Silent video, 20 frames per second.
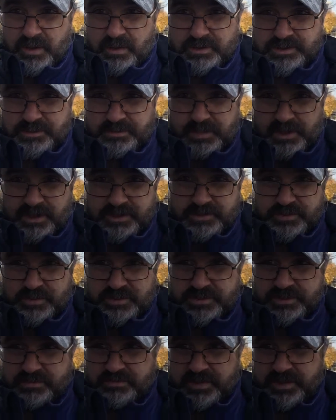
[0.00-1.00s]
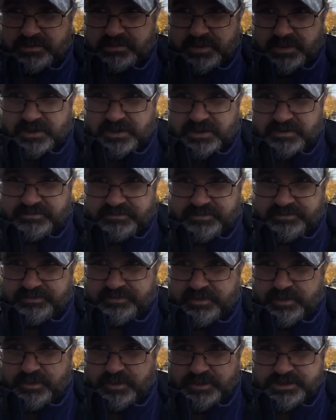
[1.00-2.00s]
was a place where some people lived
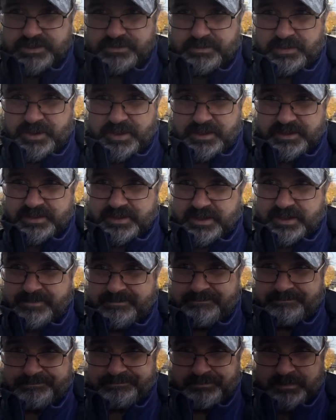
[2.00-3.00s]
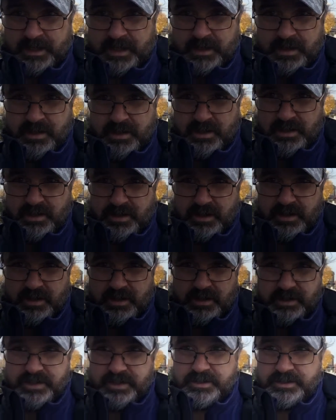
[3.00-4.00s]
once upon a time.
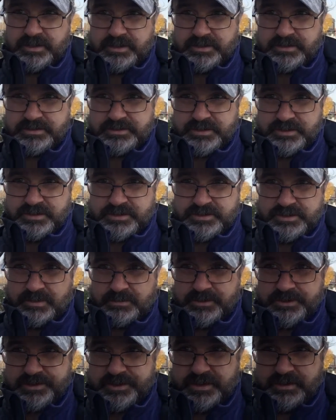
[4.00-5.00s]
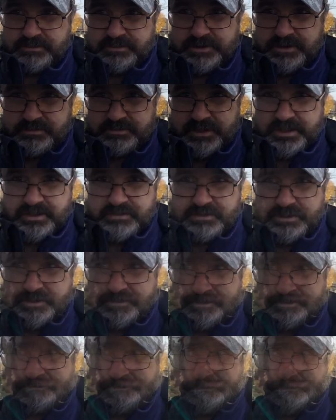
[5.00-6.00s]
Indians in the summertime sometimes.
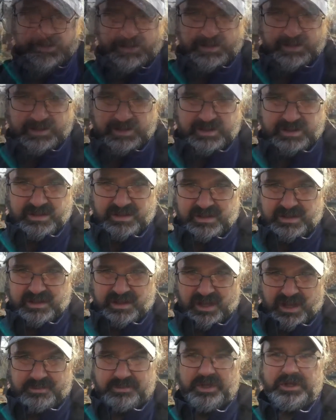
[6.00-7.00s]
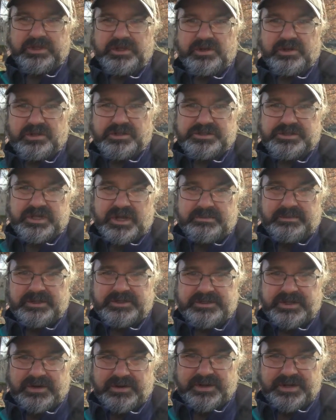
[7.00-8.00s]
I'm in the old
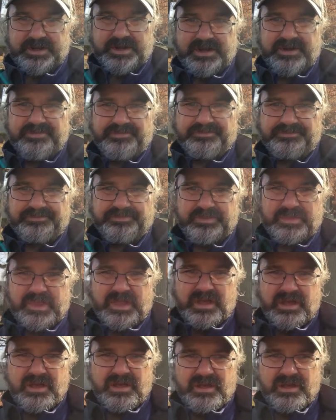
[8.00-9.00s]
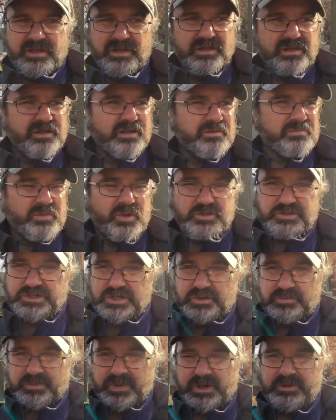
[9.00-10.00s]
cemetery now.
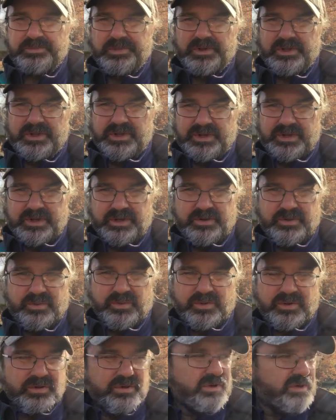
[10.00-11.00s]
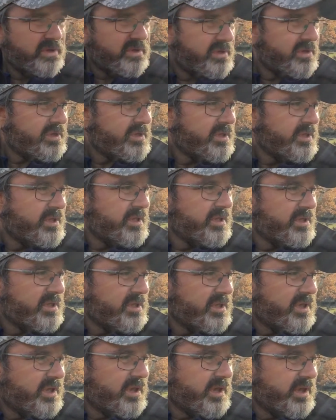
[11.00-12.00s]
Most of the people in here were
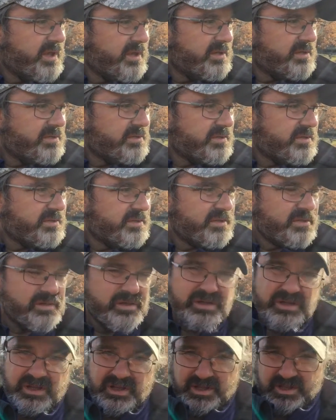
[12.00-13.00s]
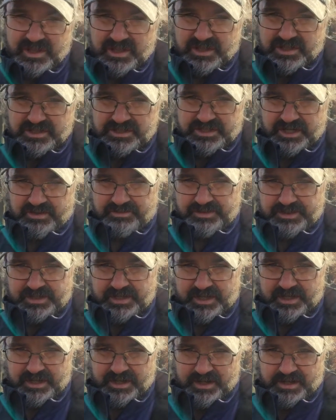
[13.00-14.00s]
1700s,
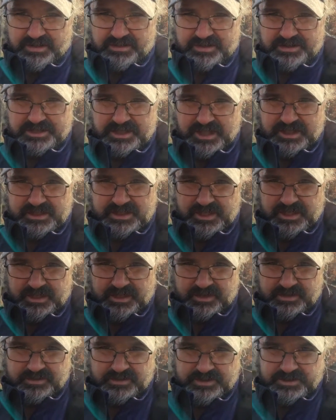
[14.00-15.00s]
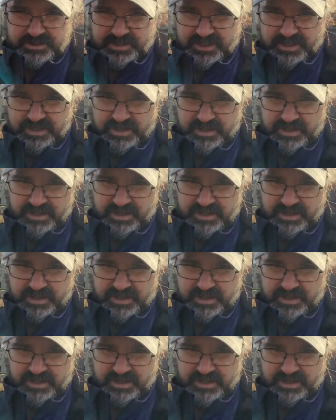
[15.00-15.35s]
1800s.